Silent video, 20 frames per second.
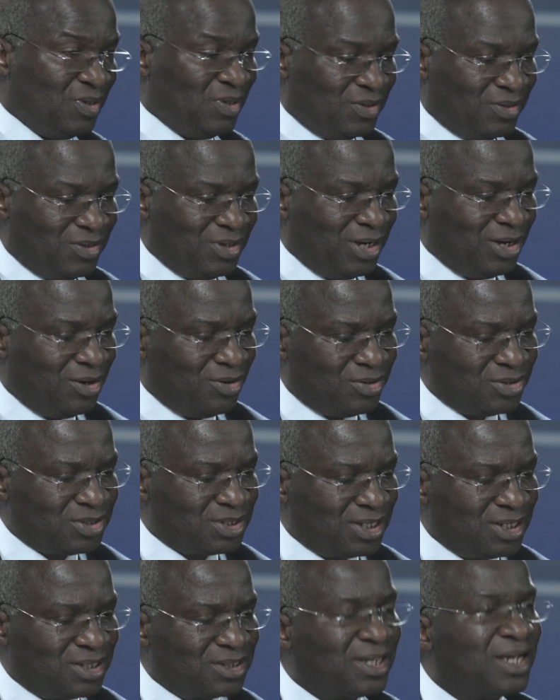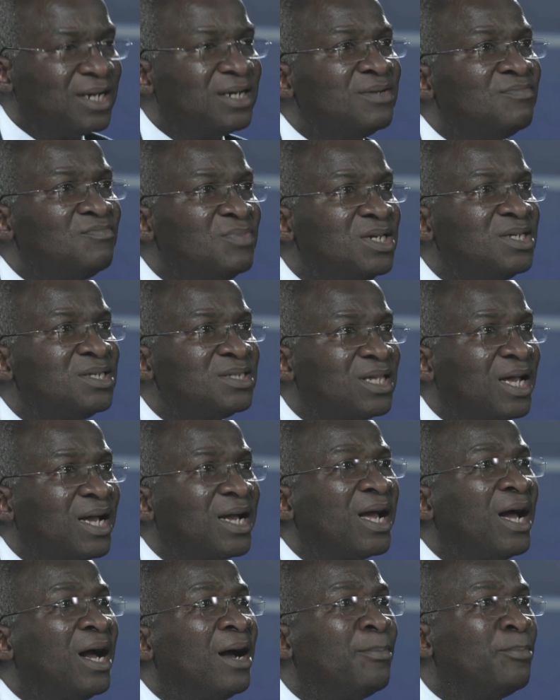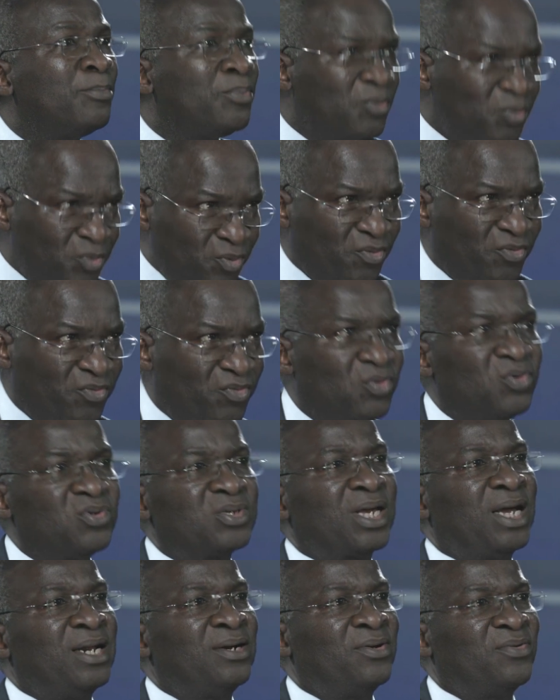The law says that the minister can approve those kind